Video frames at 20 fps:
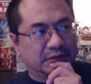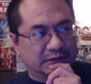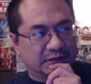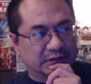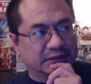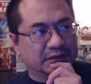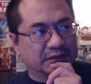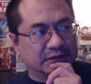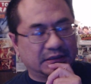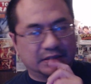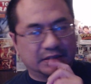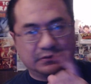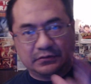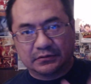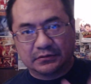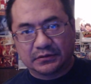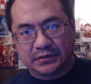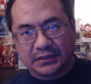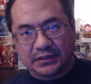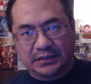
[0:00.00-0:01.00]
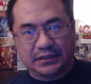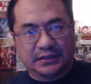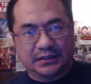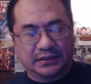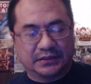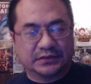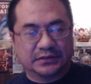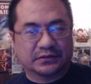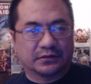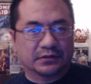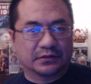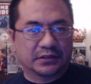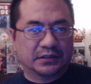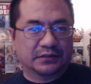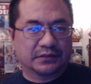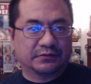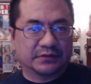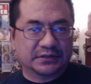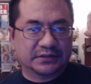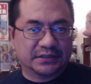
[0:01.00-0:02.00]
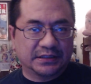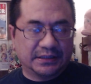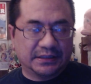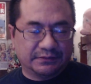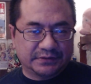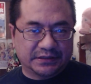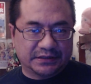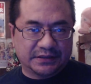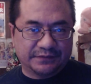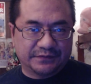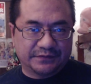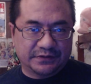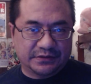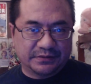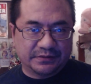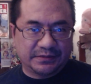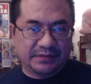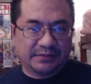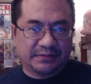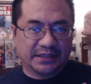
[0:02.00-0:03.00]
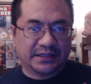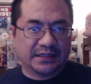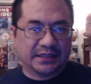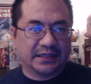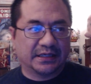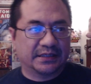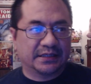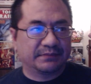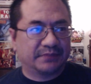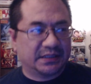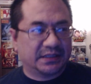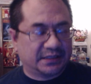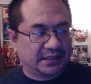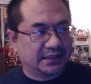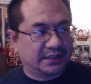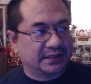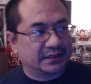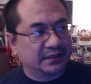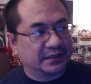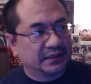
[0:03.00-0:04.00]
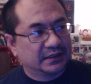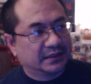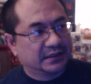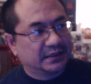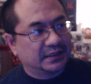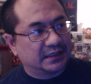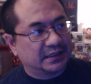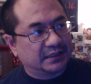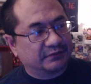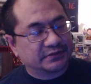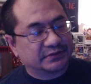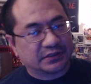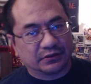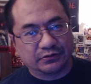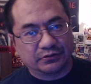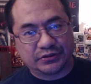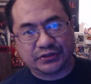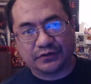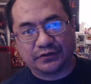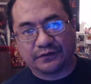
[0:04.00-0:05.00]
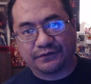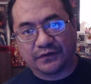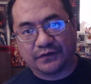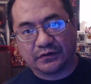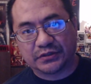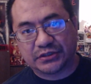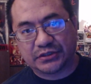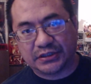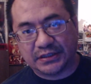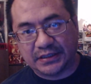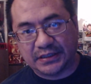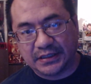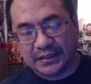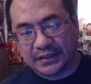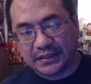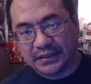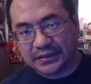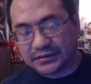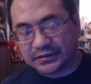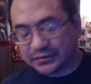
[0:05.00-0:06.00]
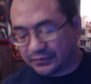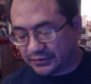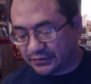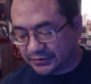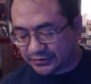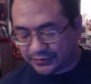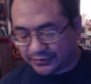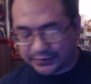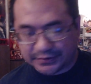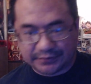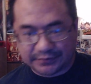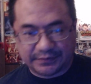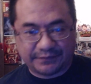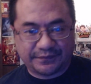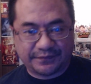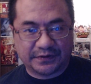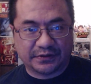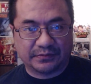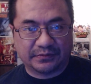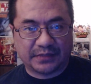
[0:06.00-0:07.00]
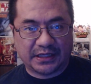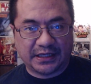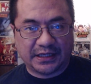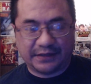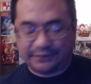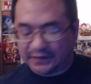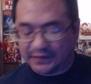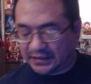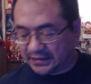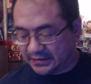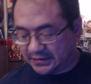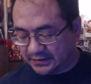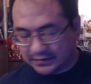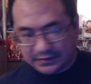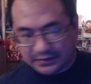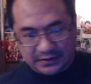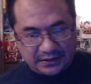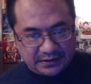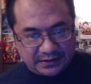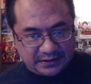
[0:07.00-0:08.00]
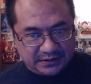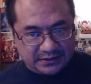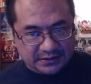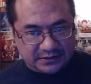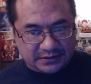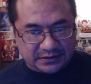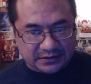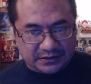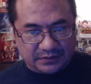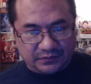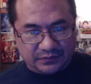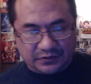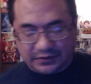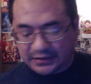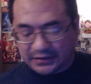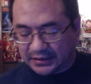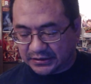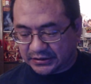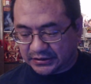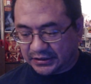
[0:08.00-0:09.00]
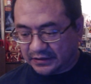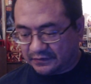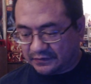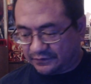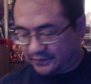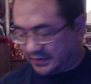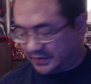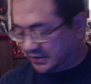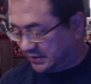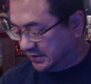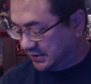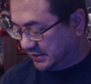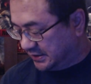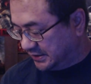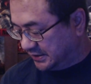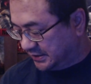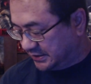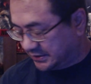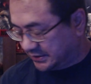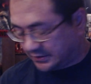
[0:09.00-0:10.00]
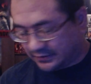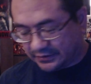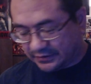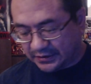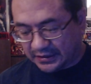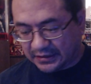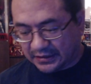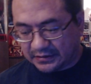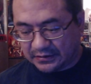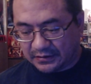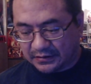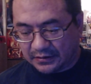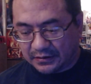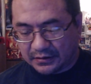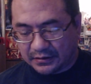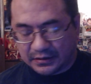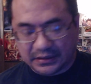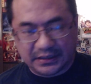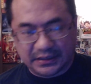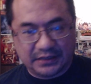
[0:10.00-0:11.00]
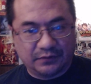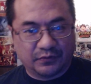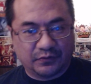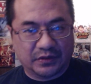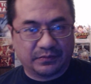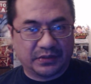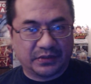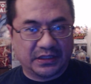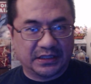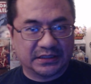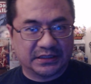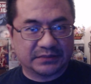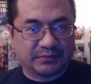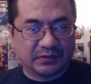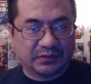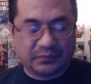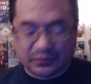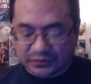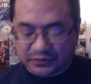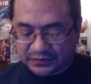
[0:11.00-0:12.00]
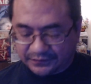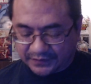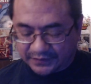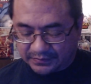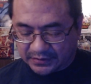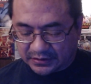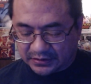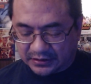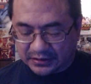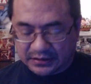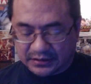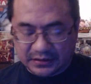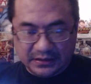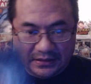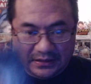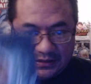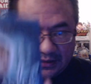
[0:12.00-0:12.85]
I think it is called Conquest, and that was gifted to me by Todd, and that was a Lucio Fulci Sword and Sorcery film. I have that. I think it's somewhere on that shelf, but so they're not all in one place, but most of them are.